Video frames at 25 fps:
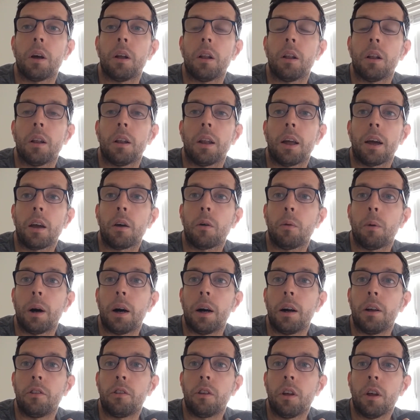
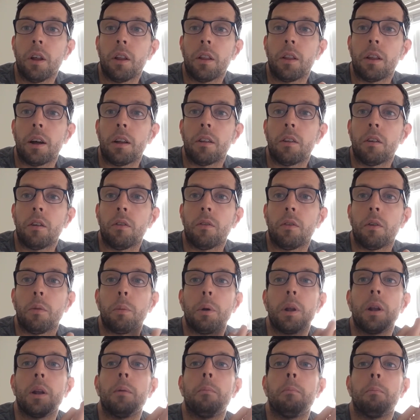Likewise, the idea of it
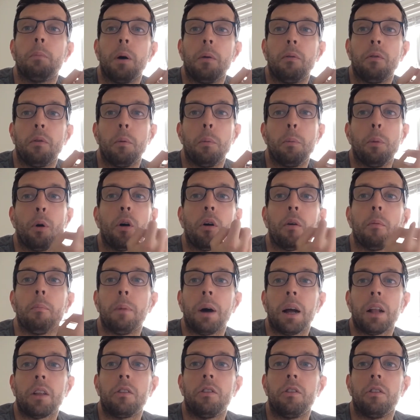being from a book of
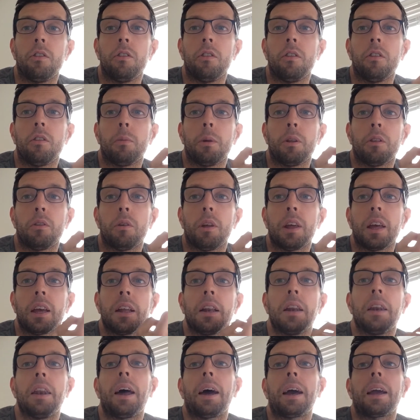matches is it's meant to
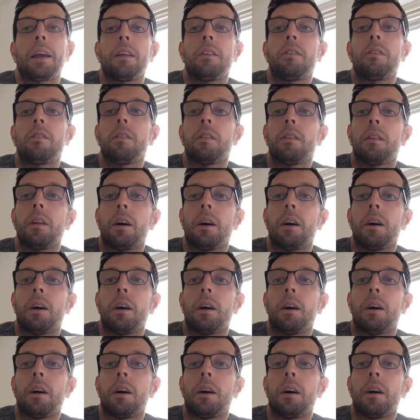ignite